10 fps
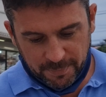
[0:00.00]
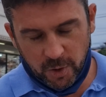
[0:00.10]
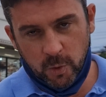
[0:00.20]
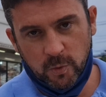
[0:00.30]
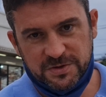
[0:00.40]

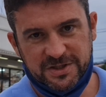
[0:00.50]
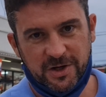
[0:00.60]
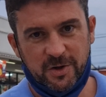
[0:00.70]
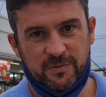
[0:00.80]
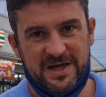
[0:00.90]
but
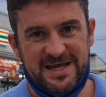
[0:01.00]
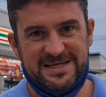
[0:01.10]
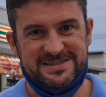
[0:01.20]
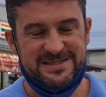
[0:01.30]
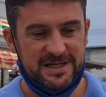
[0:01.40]
also
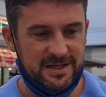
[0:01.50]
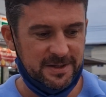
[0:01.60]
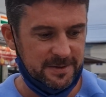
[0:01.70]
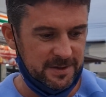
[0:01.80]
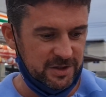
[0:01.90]

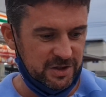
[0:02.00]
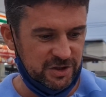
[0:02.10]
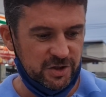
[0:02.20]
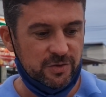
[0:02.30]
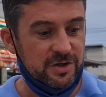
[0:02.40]

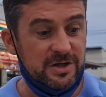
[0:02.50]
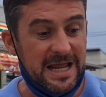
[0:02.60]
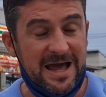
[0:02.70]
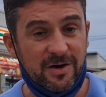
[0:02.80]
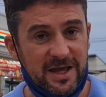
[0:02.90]
you can
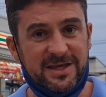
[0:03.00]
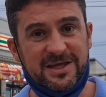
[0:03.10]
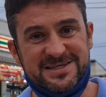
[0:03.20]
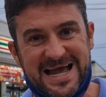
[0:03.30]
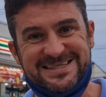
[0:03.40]
now get
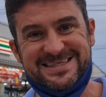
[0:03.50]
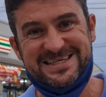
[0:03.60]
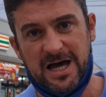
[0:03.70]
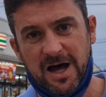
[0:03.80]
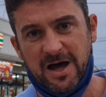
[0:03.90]
your taxi
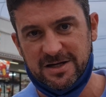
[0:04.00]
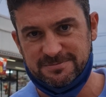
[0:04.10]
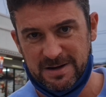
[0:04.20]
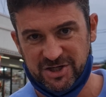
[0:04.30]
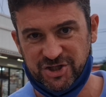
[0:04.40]

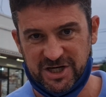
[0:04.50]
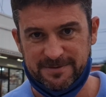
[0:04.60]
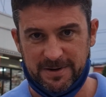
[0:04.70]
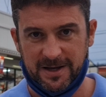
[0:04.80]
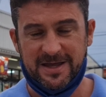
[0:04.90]
cars much
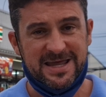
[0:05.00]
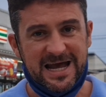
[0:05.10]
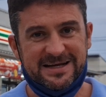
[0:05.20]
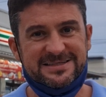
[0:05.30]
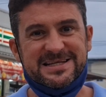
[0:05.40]
cheaper,
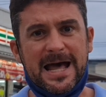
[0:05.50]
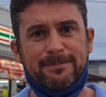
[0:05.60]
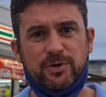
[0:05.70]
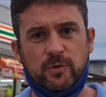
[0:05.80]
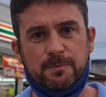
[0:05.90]
and there's an
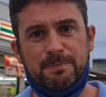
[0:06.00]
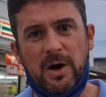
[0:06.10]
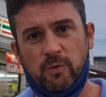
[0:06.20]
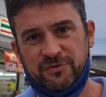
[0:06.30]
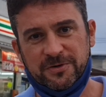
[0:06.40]
app called
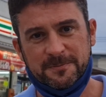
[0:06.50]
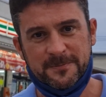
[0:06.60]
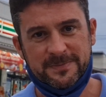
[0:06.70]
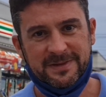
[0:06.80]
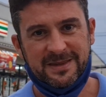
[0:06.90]
Bolt,
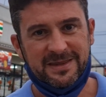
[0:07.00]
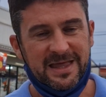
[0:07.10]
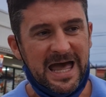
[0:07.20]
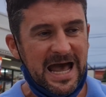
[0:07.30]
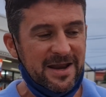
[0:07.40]

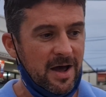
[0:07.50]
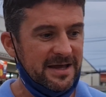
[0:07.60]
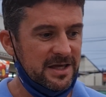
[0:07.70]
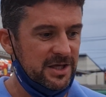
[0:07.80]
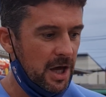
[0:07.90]
and
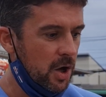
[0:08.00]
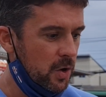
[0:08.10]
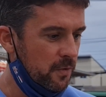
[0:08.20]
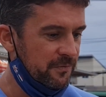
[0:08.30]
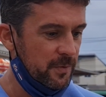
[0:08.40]
I can
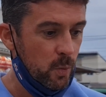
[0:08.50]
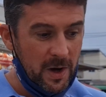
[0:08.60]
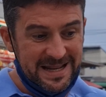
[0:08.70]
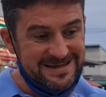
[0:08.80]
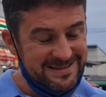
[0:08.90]
go from
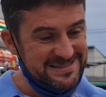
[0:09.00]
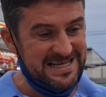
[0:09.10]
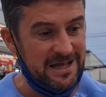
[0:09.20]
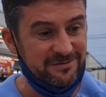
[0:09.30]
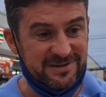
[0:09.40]
one end of the
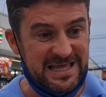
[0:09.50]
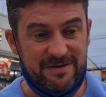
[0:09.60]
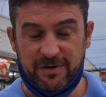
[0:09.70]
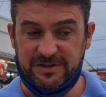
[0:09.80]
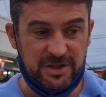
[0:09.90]
town to the
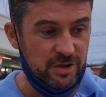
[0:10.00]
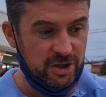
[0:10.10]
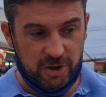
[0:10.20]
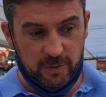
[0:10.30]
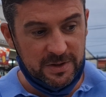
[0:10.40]
other, so
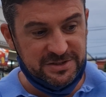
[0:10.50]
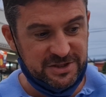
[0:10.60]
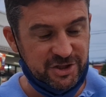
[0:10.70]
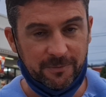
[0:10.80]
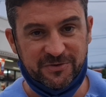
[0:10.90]
Nuklua
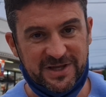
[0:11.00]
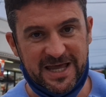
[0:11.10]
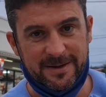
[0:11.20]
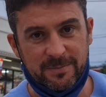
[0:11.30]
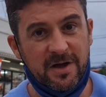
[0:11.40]
to
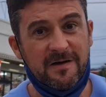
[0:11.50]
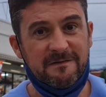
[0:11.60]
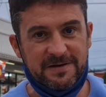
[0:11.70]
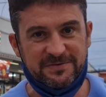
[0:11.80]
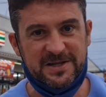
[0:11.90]
Jomtien,
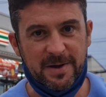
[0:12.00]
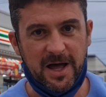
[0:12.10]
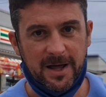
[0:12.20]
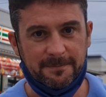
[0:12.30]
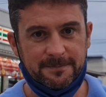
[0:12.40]
50
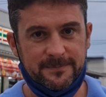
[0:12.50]
baht.